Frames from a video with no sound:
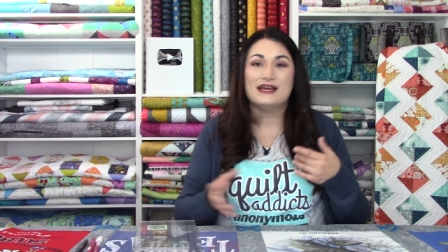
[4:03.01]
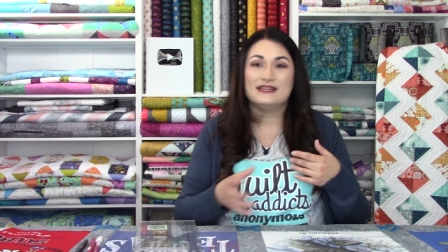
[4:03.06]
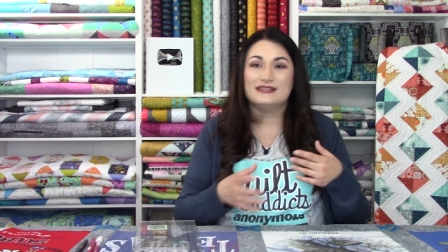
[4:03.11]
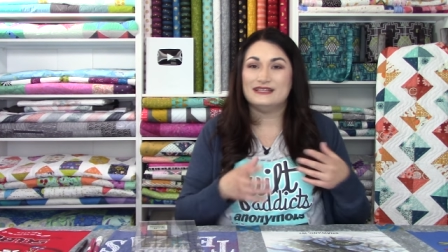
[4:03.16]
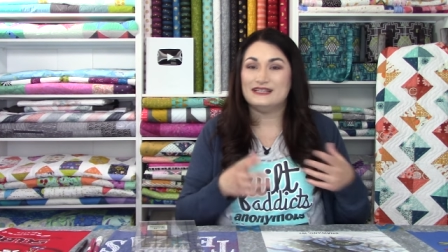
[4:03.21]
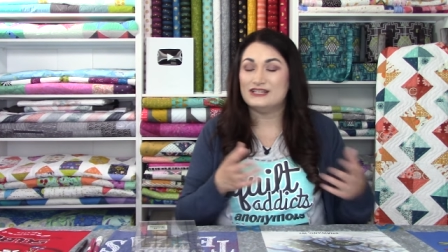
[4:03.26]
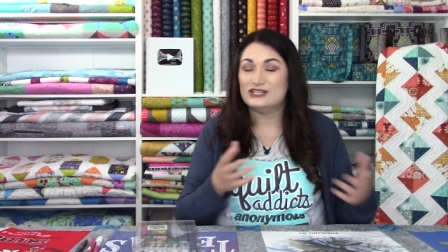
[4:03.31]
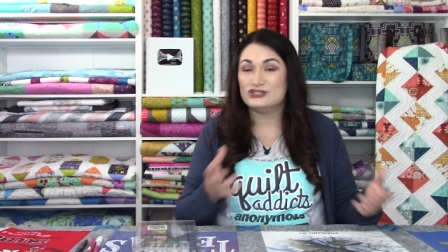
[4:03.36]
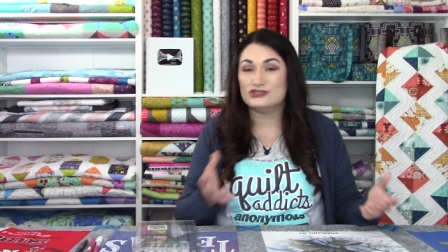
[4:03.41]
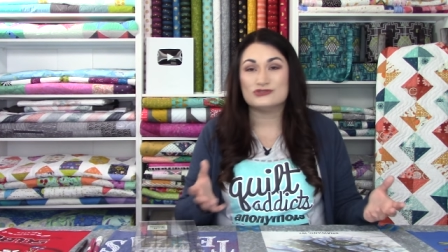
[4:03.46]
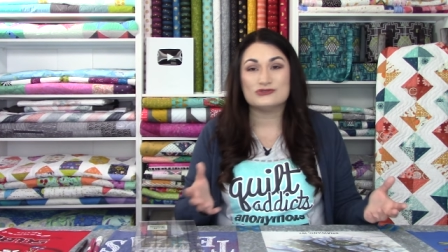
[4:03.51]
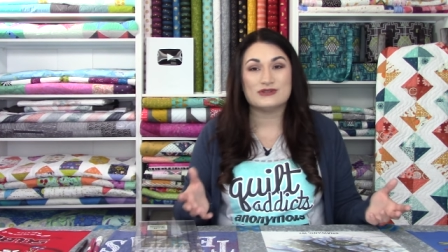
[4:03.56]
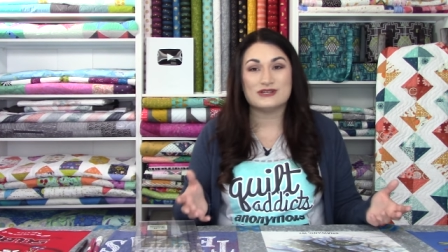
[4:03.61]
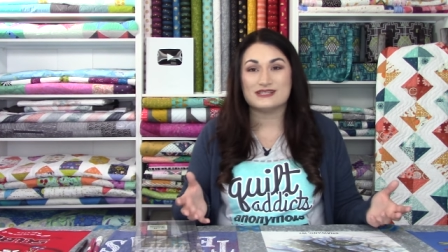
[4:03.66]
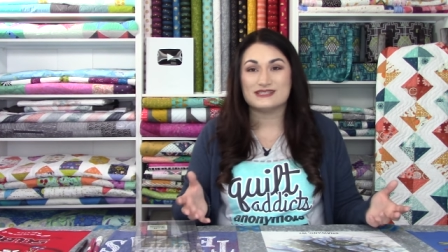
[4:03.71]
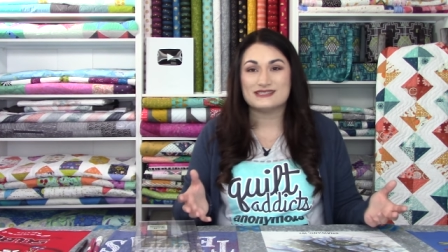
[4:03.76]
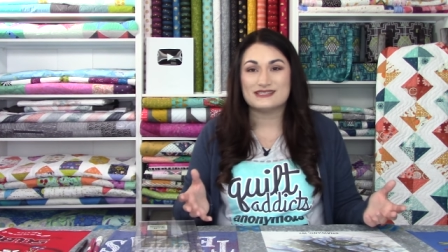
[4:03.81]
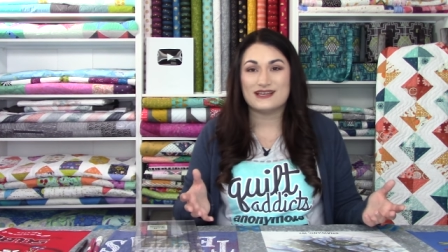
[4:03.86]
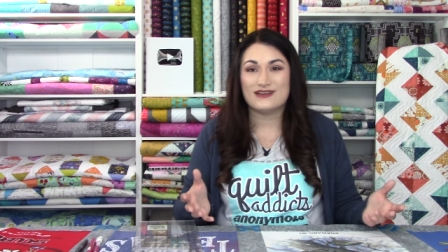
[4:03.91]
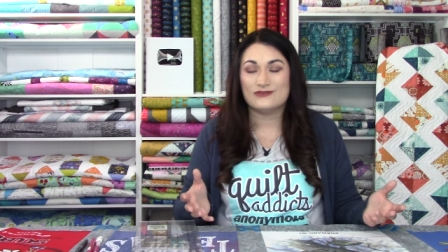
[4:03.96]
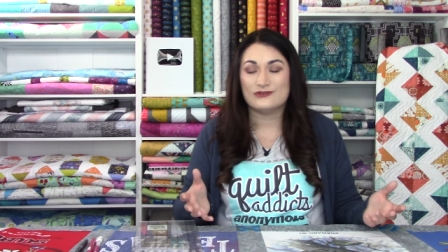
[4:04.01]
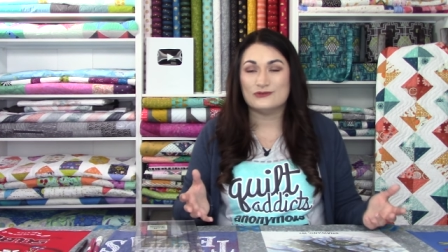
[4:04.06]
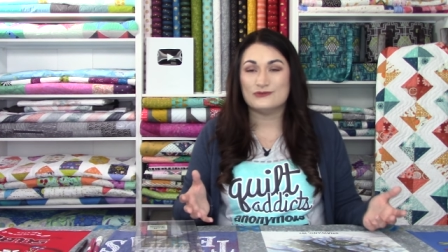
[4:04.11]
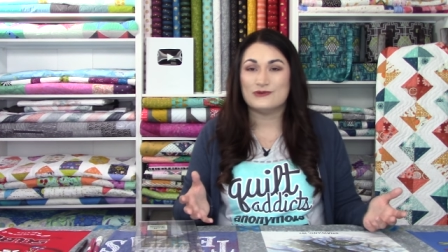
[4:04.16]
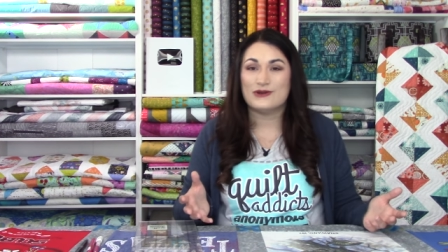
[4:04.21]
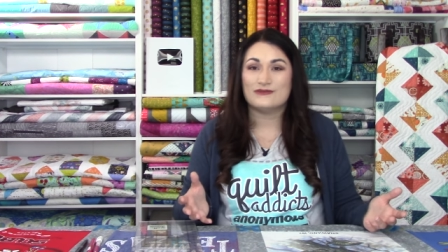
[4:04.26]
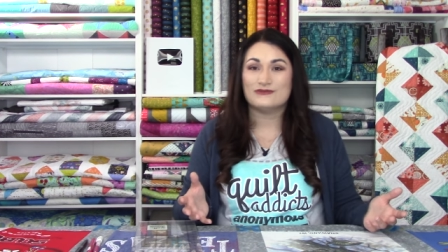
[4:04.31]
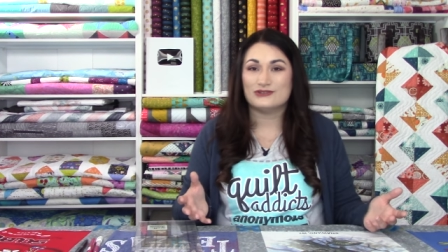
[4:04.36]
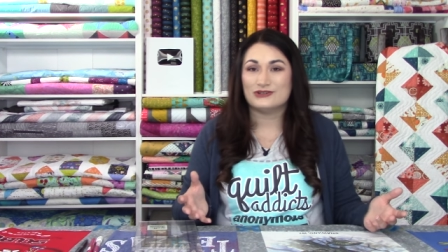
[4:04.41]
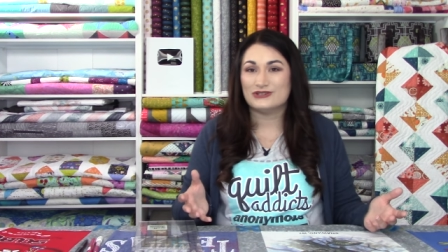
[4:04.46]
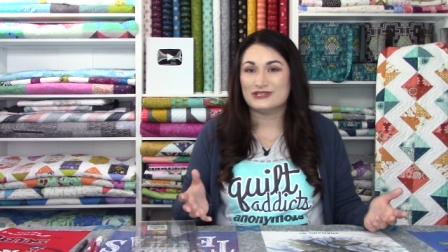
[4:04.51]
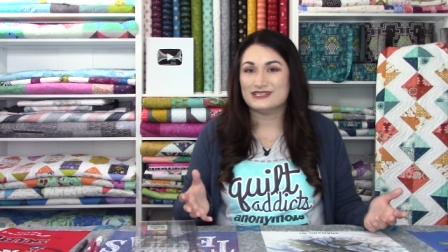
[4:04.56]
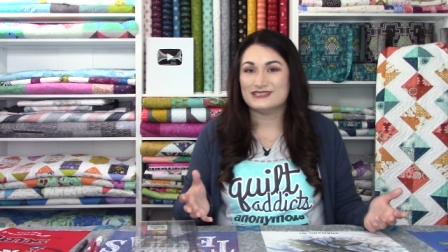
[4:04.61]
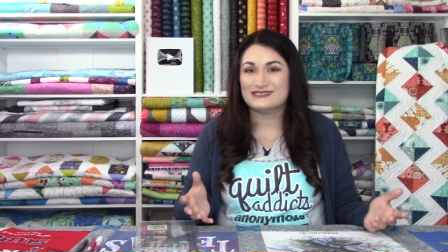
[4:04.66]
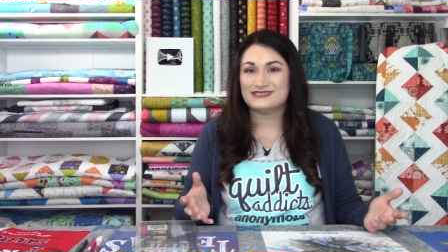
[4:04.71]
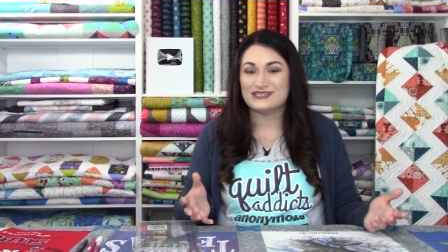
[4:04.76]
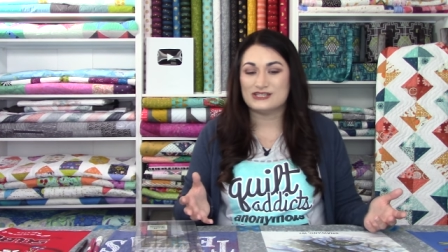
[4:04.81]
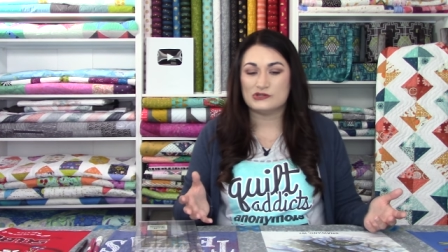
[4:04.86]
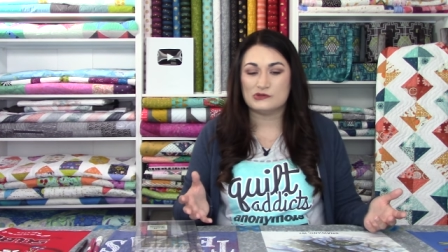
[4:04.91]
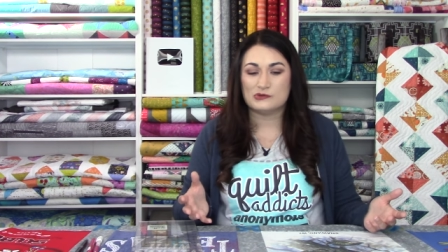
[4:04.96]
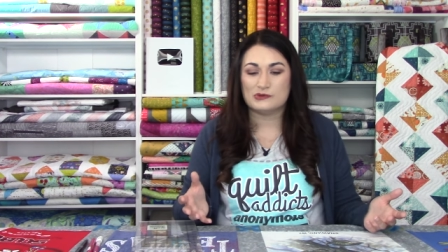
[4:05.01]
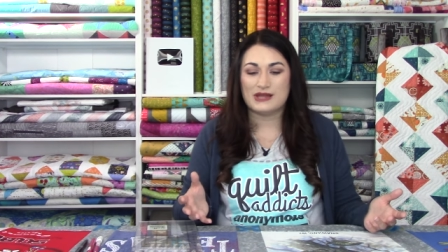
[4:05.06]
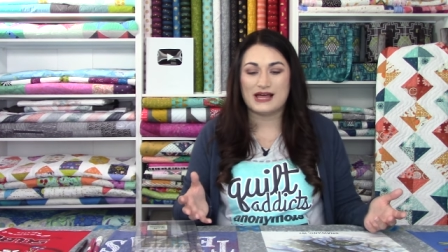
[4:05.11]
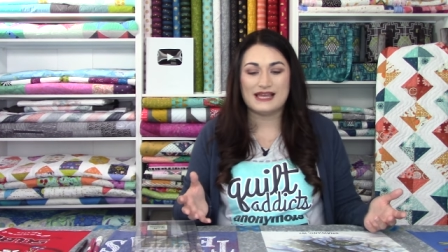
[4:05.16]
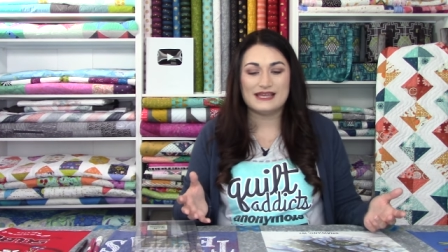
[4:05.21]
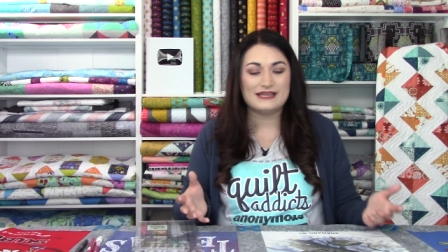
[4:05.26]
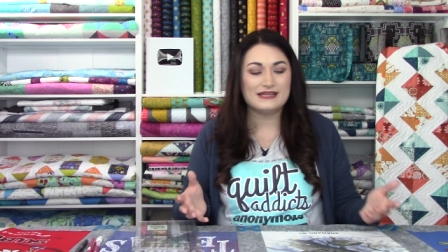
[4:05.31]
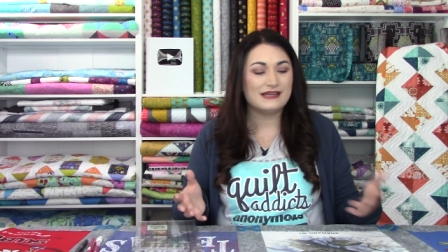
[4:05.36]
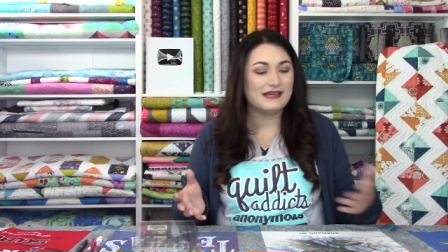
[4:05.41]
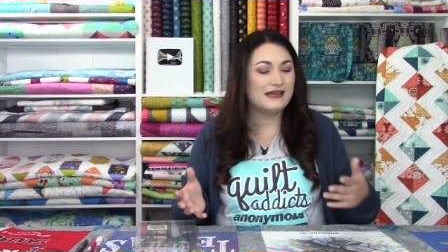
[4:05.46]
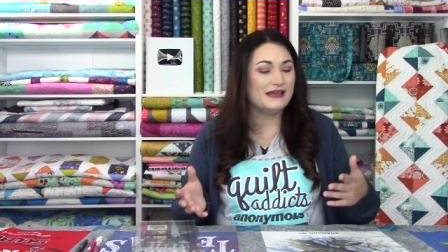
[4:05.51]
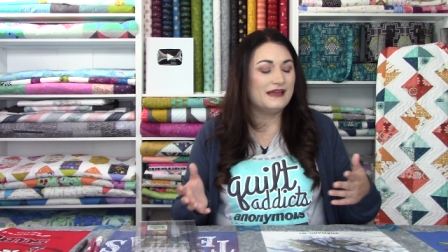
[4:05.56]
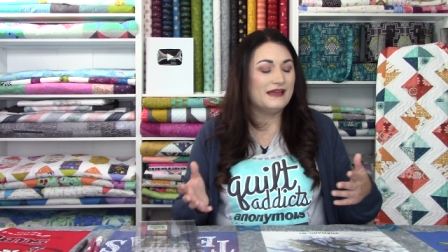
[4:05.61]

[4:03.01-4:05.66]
the interests of whoever it is that you like,